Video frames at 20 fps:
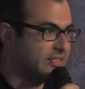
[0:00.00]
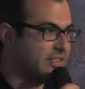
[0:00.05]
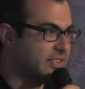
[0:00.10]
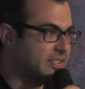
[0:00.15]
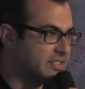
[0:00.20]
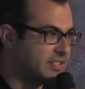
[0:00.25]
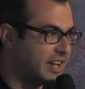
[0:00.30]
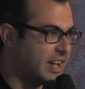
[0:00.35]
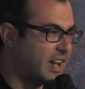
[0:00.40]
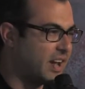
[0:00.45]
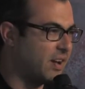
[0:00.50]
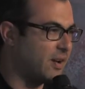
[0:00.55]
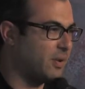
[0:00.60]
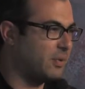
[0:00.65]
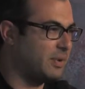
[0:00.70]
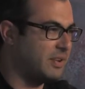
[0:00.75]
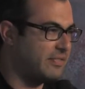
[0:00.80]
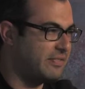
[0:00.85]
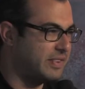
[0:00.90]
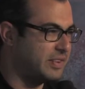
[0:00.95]
It's how
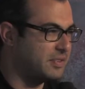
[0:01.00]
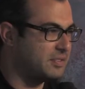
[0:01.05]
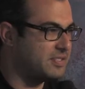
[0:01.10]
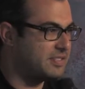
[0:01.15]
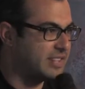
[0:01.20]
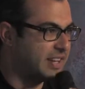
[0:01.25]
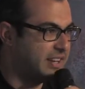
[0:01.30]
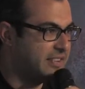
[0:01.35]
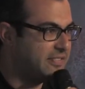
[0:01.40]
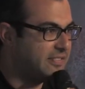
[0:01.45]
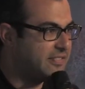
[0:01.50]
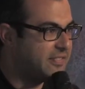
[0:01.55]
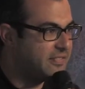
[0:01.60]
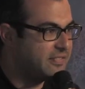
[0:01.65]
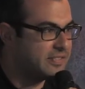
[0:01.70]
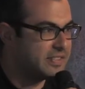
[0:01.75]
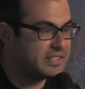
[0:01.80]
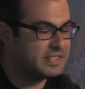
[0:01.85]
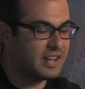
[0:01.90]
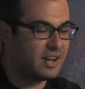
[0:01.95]
we feel safe.
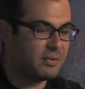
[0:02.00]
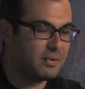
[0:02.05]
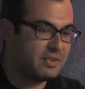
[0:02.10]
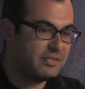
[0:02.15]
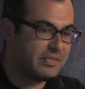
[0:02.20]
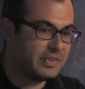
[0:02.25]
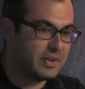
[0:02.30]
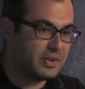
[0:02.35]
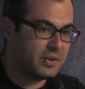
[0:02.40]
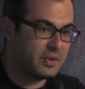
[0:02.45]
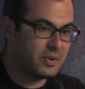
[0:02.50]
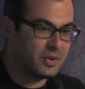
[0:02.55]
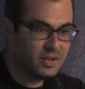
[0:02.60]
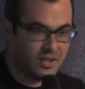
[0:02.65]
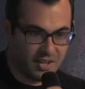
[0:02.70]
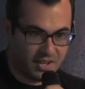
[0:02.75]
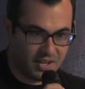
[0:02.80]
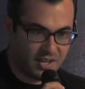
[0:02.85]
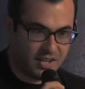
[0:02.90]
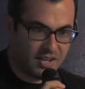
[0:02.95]
It's how we feel
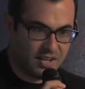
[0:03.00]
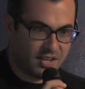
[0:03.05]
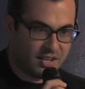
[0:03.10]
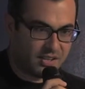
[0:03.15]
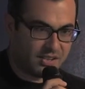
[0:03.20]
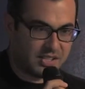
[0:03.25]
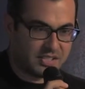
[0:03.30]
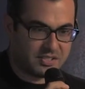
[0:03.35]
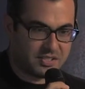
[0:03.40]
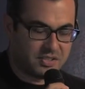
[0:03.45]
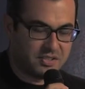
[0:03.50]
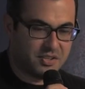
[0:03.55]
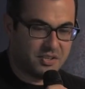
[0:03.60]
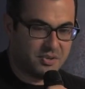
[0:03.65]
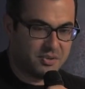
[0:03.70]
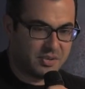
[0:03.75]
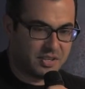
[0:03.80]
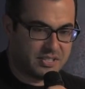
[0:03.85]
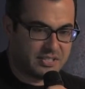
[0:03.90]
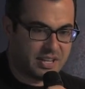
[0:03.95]
listened
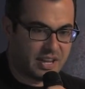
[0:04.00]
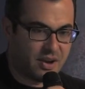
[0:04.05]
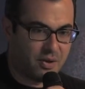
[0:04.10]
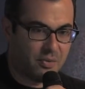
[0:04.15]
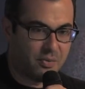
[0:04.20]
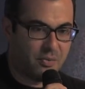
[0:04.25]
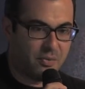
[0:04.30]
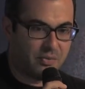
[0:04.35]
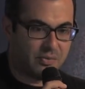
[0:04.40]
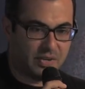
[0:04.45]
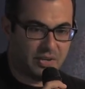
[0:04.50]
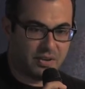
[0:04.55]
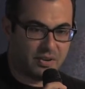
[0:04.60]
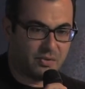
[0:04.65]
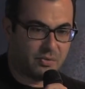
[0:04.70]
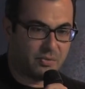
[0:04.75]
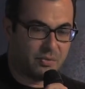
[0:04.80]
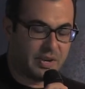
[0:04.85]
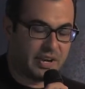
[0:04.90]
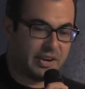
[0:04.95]
to, and it's how you
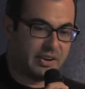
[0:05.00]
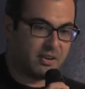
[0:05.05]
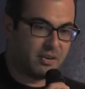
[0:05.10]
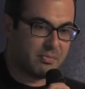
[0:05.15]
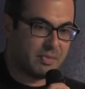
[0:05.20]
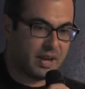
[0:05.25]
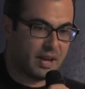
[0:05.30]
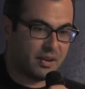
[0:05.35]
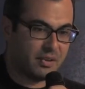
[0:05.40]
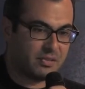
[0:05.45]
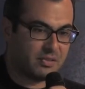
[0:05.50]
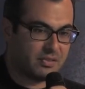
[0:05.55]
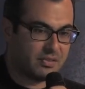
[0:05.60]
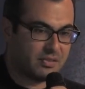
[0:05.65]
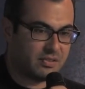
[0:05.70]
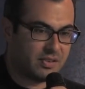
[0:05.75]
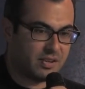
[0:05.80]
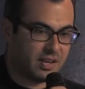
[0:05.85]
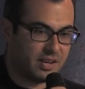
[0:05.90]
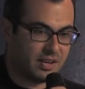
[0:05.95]
know we hear about
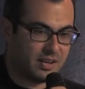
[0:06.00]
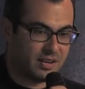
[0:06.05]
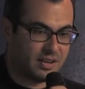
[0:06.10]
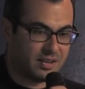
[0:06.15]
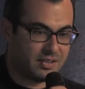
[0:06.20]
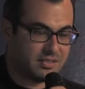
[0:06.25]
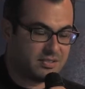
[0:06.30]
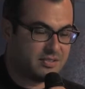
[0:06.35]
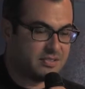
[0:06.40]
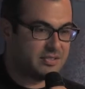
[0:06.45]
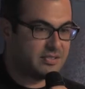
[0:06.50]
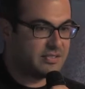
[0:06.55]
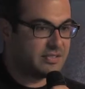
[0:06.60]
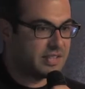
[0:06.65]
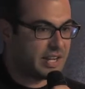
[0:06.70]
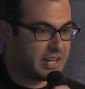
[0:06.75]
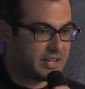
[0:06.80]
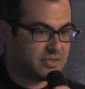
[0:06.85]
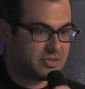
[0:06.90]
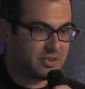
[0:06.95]
uh,
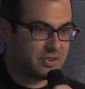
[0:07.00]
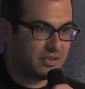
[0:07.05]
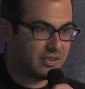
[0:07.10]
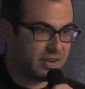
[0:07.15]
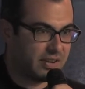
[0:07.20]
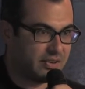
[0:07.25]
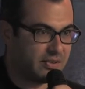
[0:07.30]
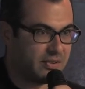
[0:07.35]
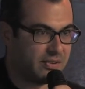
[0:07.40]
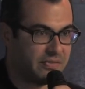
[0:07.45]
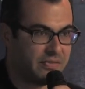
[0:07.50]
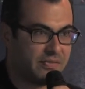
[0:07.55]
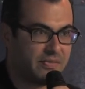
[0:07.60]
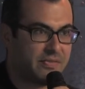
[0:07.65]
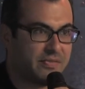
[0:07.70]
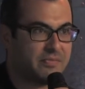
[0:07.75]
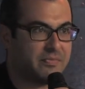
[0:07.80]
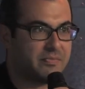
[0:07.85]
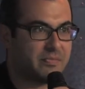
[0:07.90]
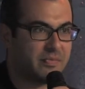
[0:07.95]
danger. I know I've
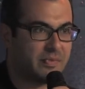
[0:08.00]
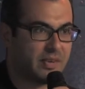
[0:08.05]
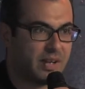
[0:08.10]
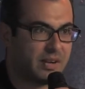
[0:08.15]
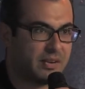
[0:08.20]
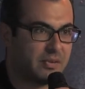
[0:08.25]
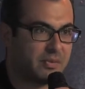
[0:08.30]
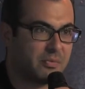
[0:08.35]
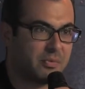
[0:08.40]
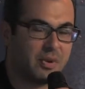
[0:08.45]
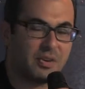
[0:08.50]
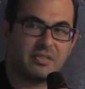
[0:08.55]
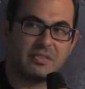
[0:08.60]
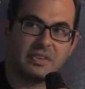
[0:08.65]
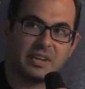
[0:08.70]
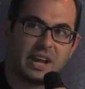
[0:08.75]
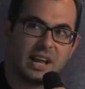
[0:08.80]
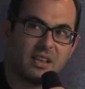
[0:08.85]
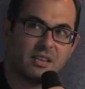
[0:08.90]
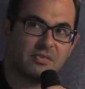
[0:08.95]
uh, we're
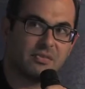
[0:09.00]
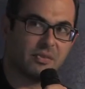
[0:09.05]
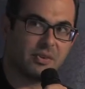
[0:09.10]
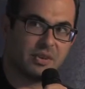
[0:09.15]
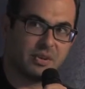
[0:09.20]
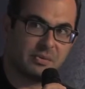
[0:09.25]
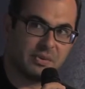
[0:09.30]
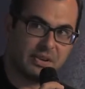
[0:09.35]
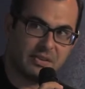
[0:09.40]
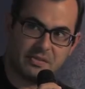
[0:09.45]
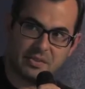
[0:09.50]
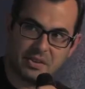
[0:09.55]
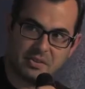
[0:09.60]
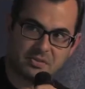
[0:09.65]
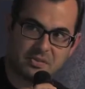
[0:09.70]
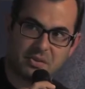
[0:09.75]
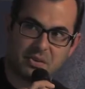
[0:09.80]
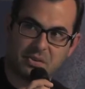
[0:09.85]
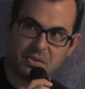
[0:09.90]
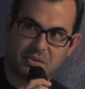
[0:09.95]
in California, whenever
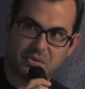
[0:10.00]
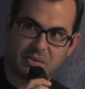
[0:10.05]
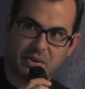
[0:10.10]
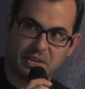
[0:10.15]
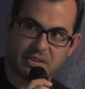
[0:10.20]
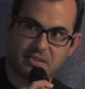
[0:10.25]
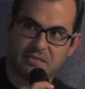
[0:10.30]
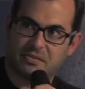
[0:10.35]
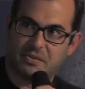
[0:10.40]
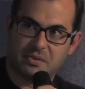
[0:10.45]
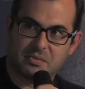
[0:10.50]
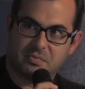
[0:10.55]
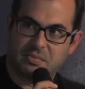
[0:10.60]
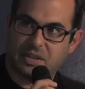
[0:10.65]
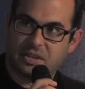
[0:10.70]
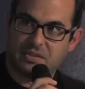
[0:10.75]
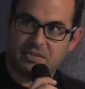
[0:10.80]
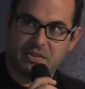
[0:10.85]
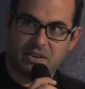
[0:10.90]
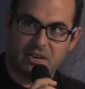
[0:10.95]
there's an earthquake, the first
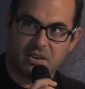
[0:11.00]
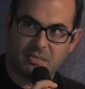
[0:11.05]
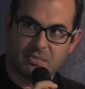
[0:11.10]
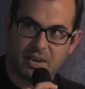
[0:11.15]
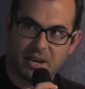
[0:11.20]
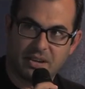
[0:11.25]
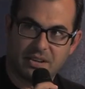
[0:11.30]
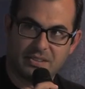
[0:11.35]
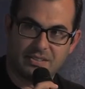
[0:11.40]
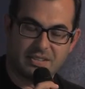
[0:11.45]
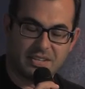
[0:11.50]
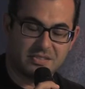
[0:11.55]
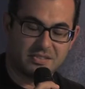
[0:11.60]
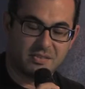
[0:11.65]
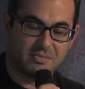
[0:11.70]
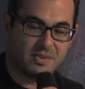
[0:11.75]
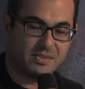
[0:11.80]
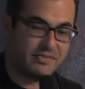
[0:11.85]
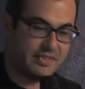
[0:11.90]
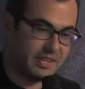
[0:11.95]
place you hear about it tends
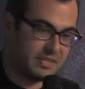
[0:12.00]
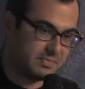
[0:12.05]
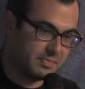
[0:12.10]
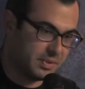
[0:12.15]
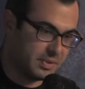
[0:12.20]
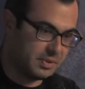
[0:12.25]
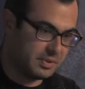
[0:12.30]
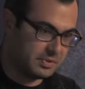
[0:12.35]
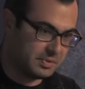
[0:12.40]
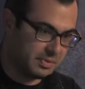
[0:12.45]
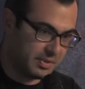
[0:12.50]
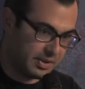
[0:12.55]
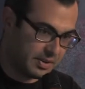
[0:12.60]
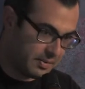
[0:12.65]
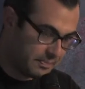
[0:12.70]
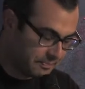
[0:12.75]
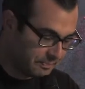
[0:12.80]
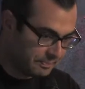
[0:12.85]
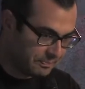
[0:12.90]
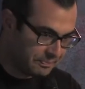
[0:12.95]
to be Facebook or Twitter.